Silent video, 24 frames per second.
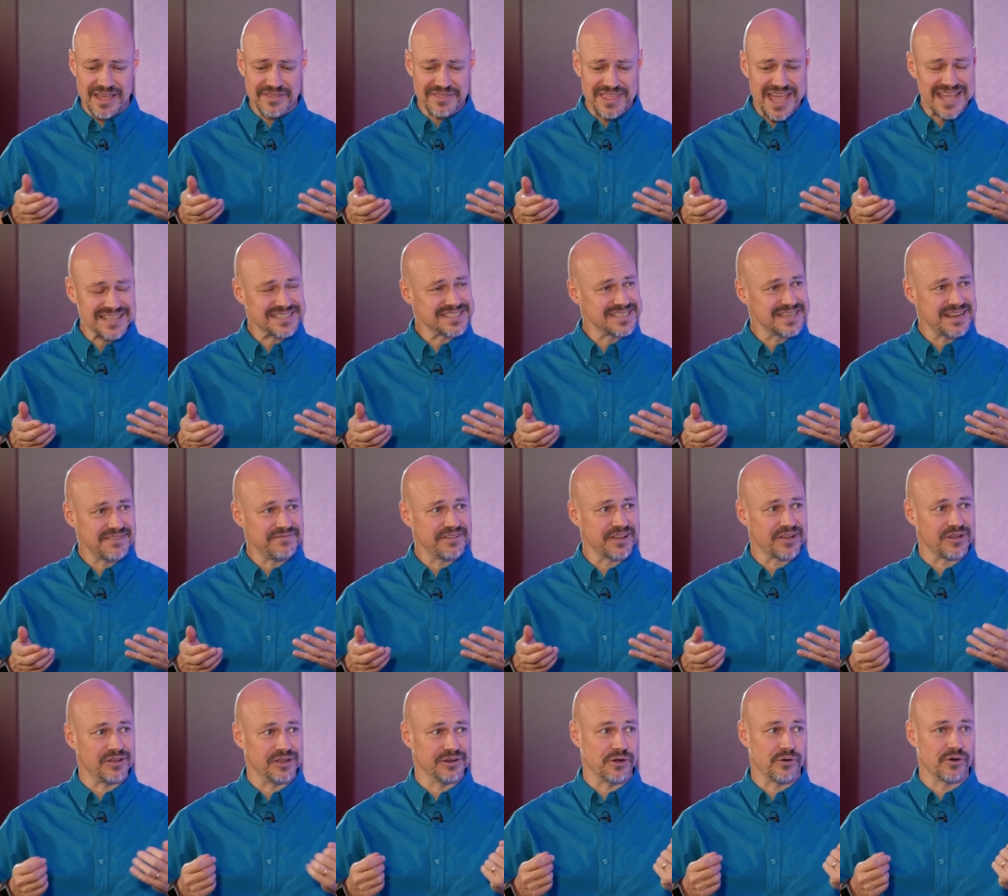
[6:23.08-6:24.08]
that's
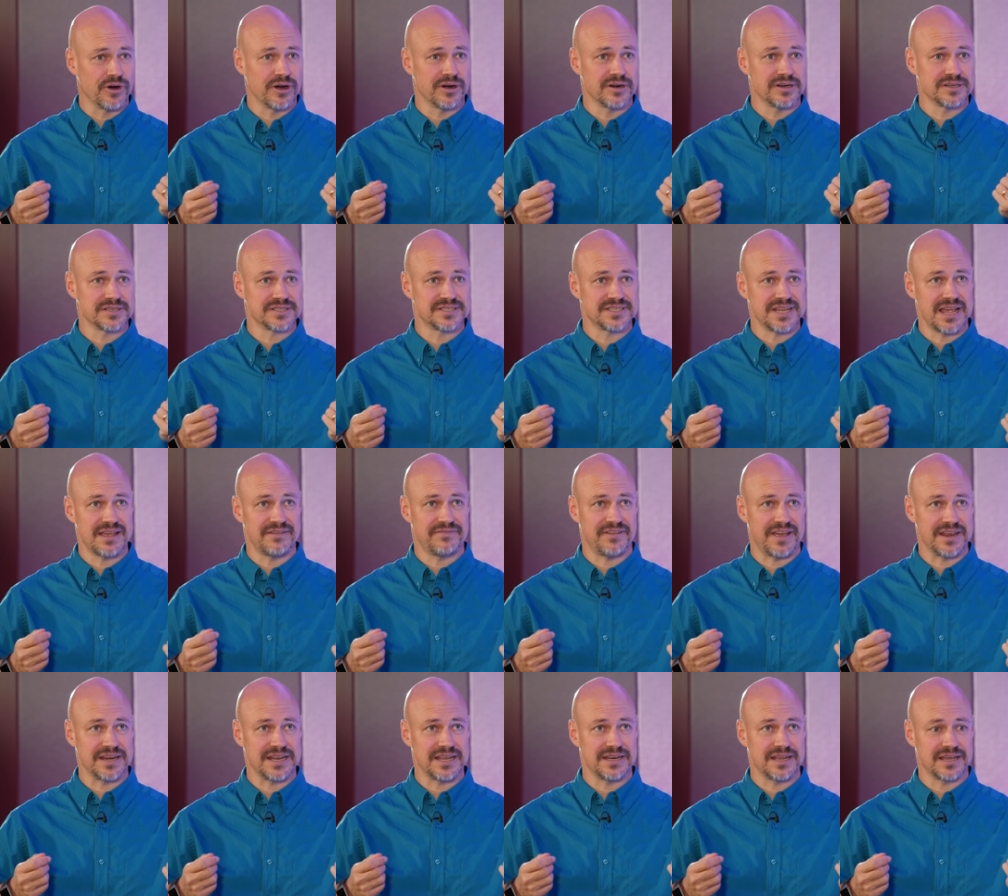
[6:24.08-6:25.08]
difficult. Or say if
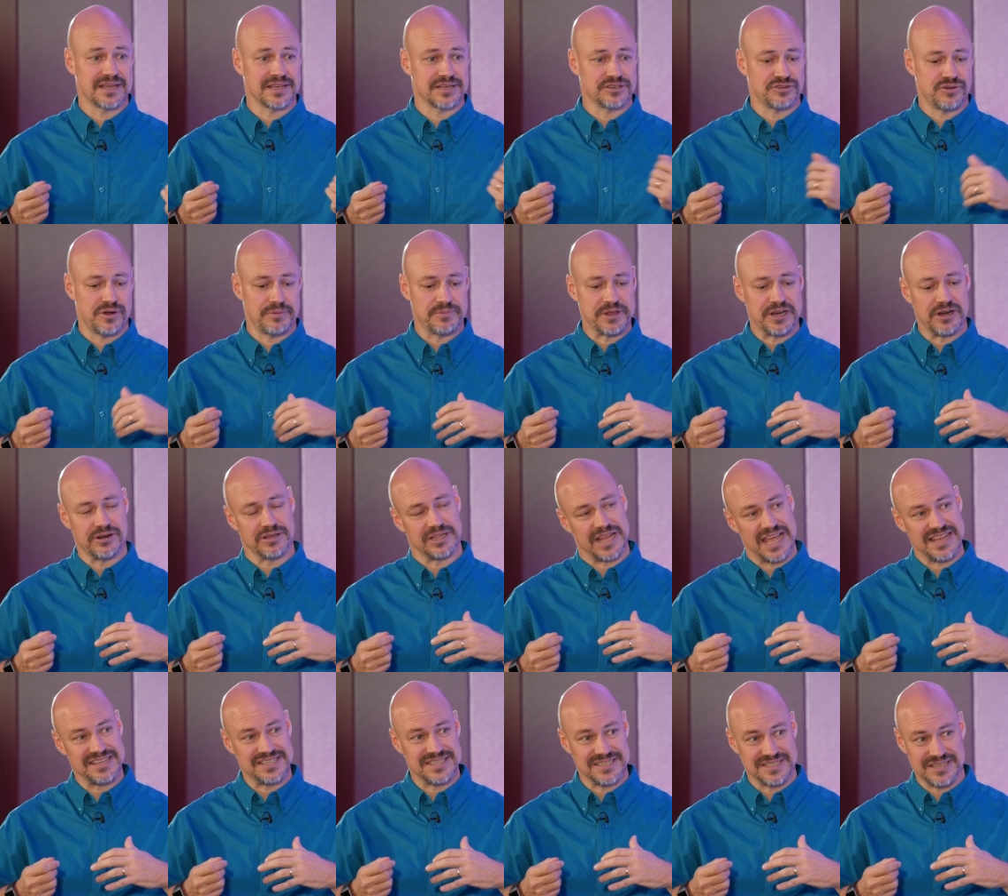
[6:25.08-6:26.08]
I need a contributor
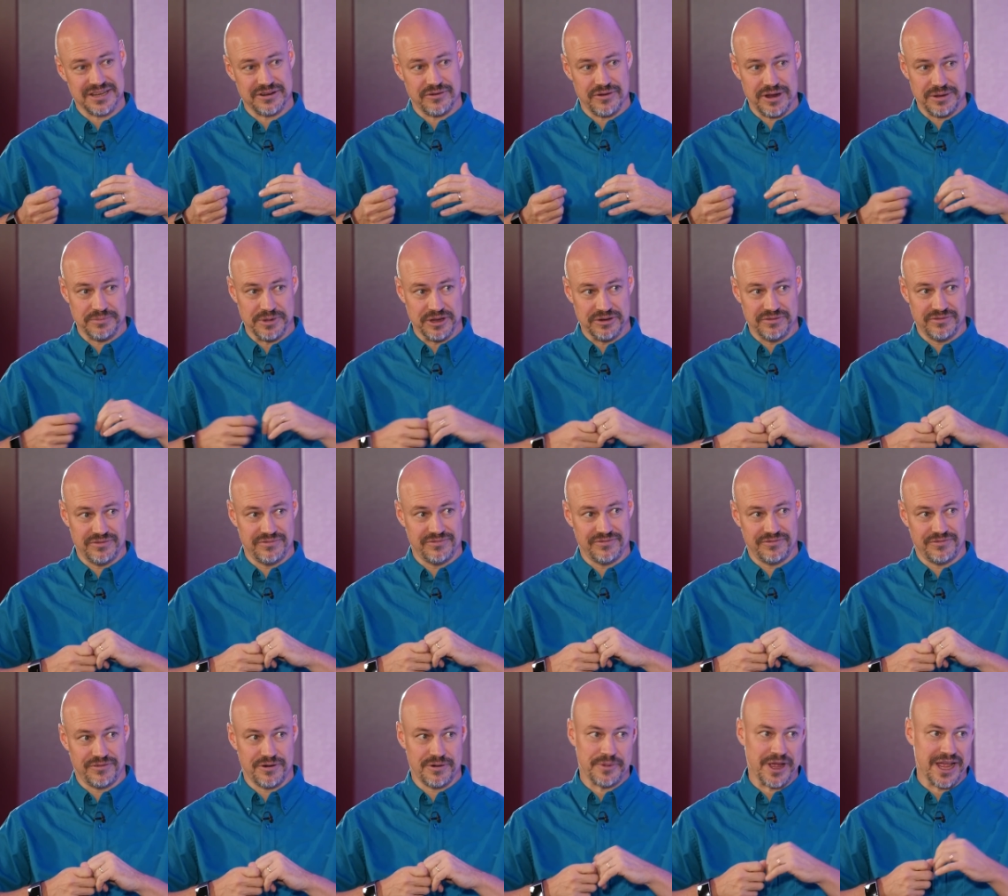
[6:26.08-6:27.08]
license agreement
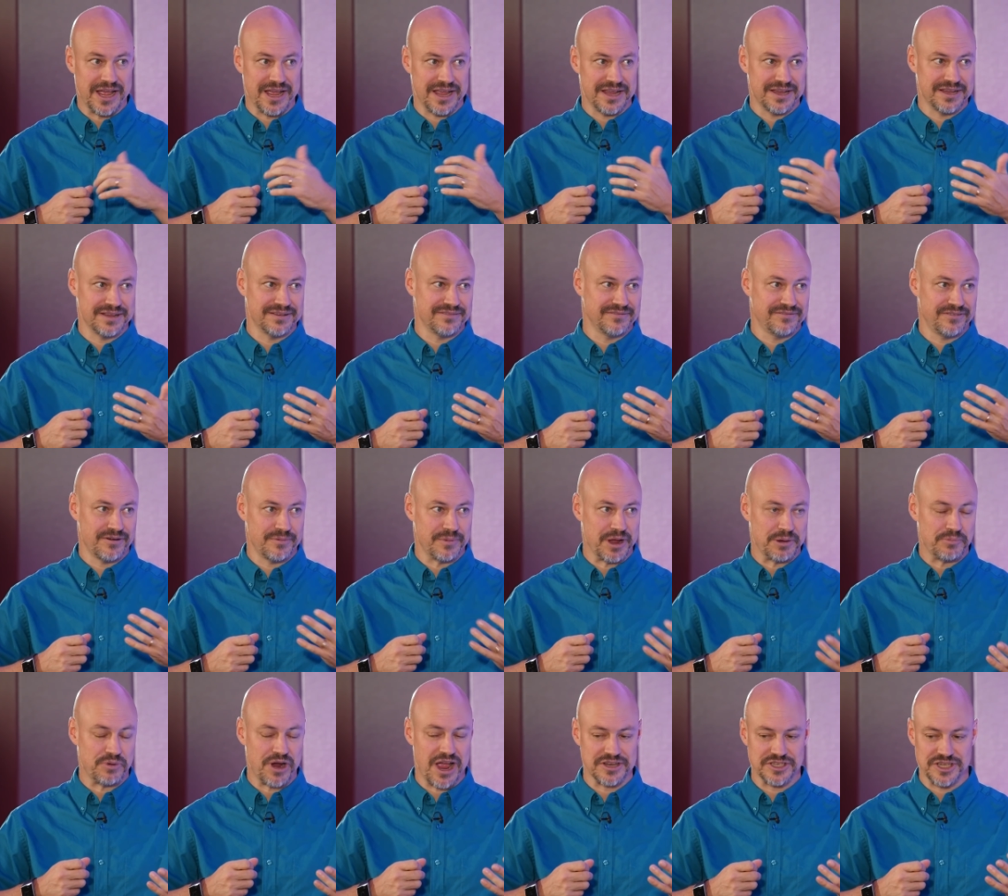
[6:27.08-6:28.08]
for
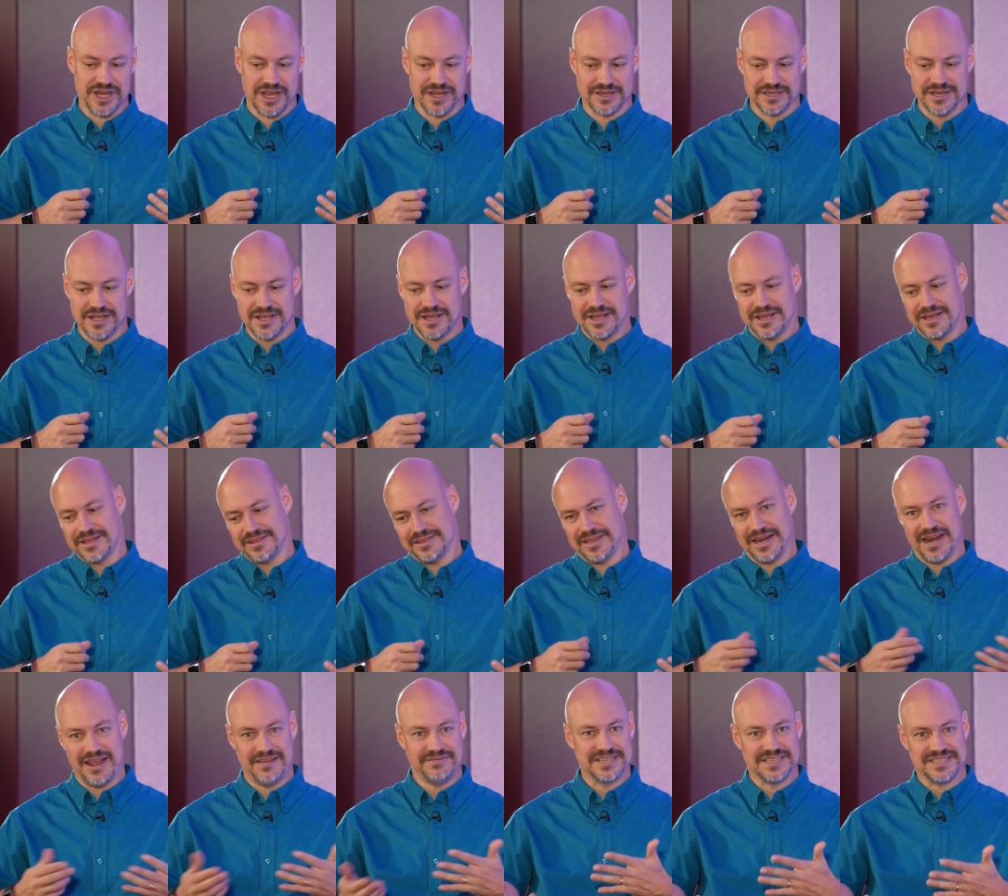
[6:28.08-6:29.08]
my project,
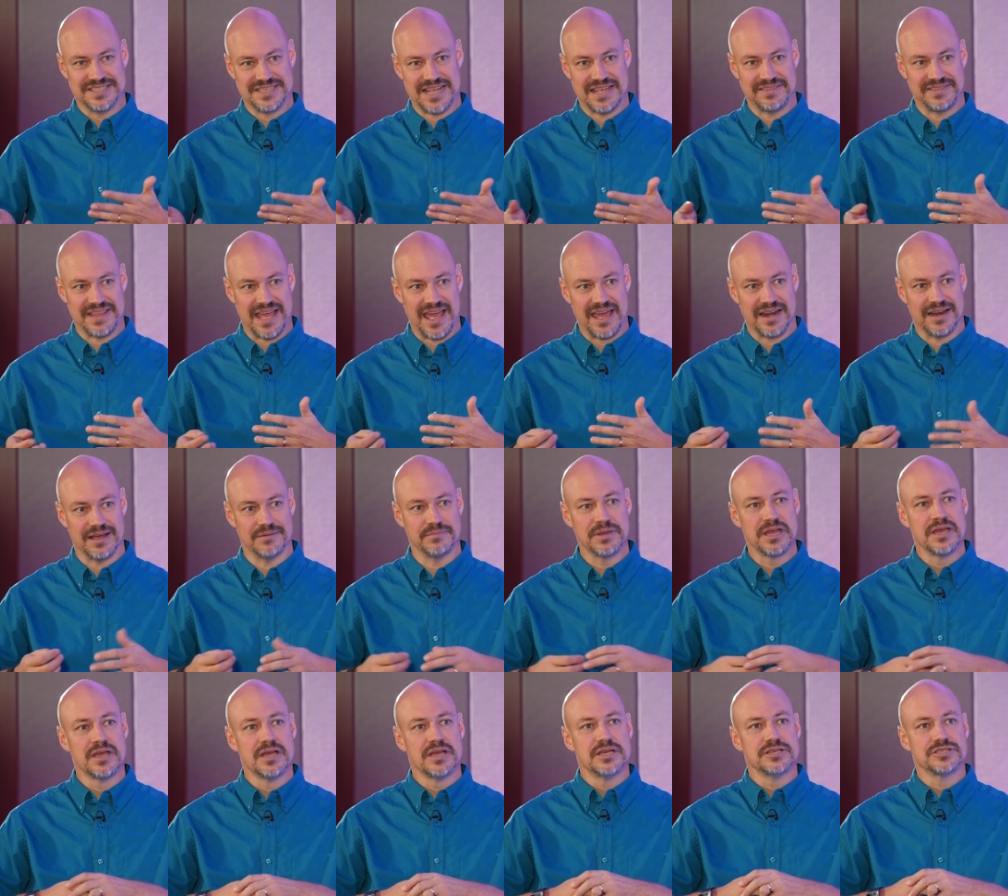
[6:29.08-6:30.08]
and I have to set that up.